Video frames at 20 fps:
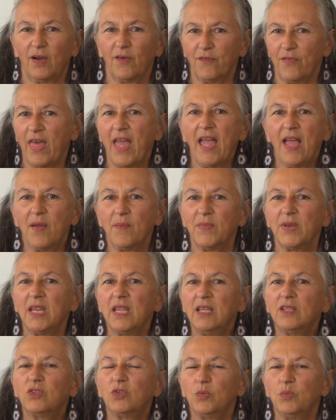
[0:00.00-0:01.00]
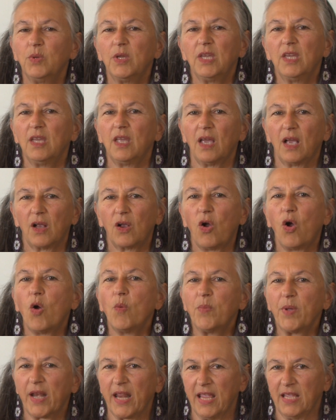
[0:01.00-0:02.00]
them need to be
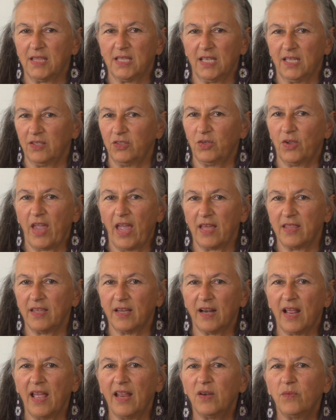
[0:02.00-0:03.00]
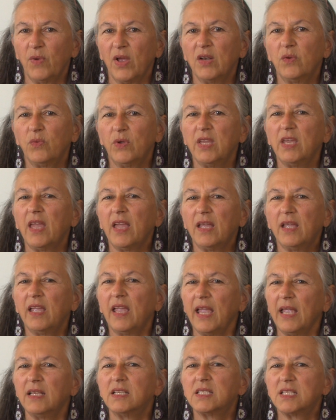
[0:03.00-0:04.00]
cooperating together. And when we
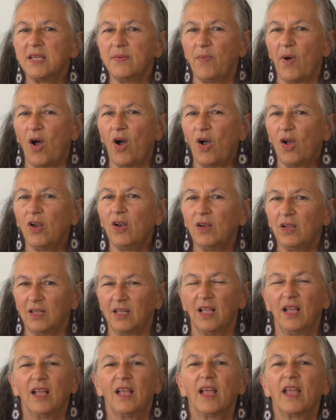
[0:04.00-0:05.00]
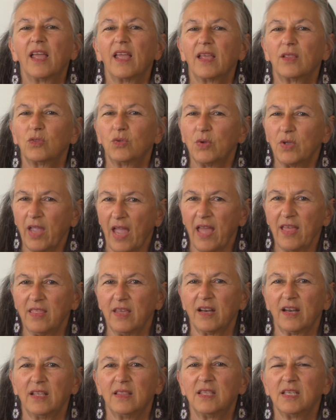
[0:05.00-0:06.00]
engage them all
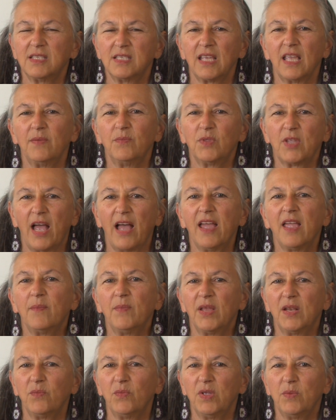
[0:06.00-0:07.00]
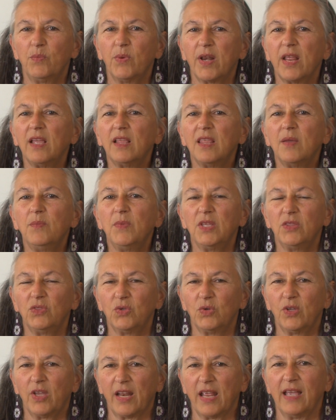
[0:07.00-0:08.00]
together at the same time and we bring them
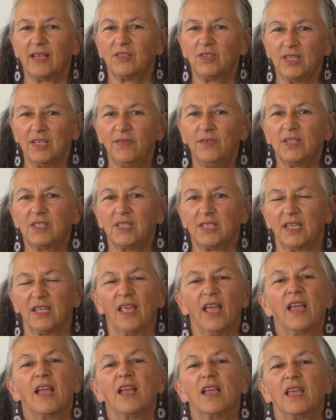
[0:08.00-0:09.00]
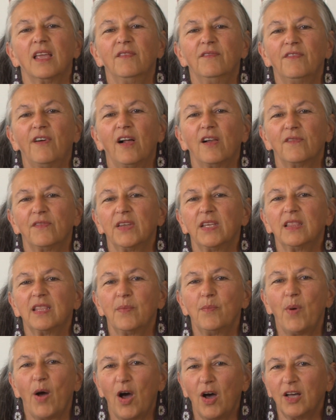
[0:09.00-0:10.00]
into creativity, involving
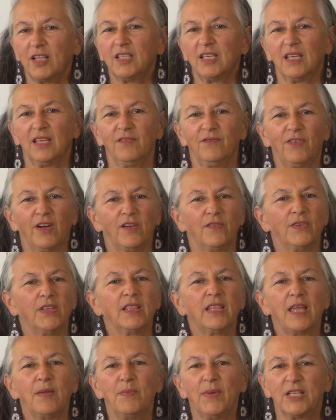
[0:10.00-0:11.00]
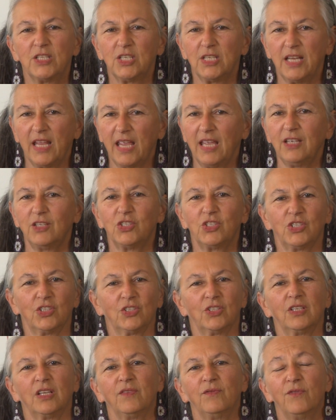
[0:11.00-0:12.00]
the body, involving the
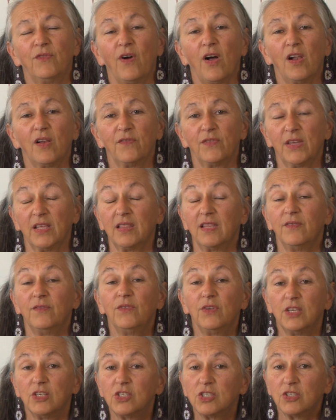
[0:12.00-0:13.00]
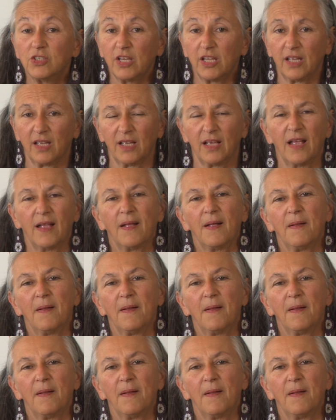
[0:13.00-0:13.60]
imagination, involving the visioning